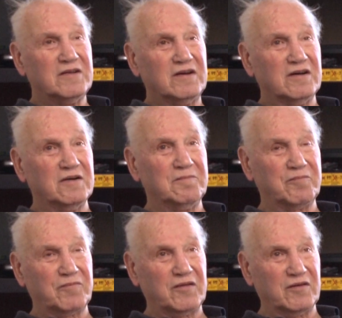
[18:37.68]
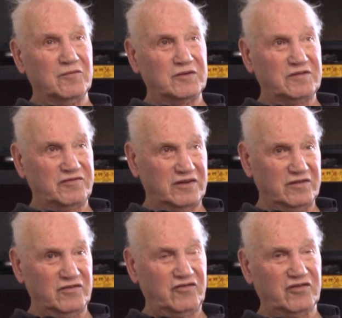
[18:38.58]
with
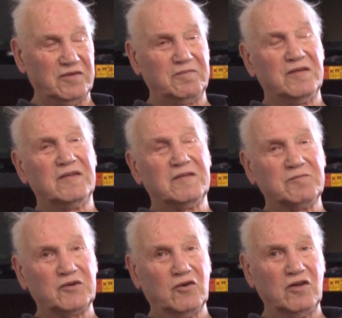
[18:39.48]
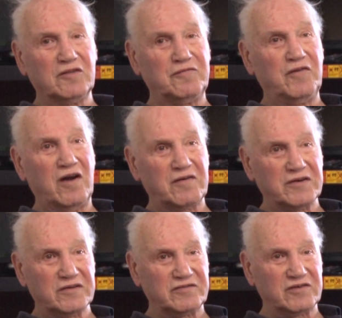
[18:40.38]
citizenship, but all the
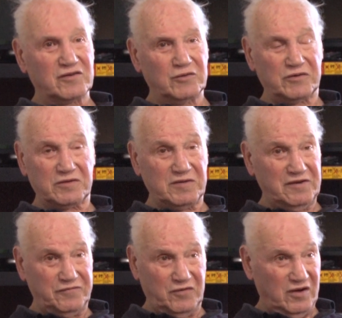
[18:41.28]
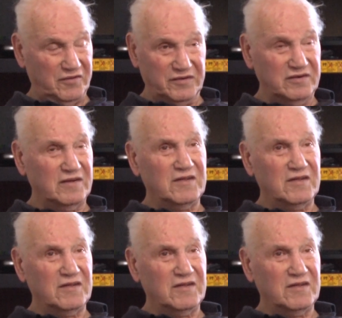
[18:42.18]
foreigners, including my father,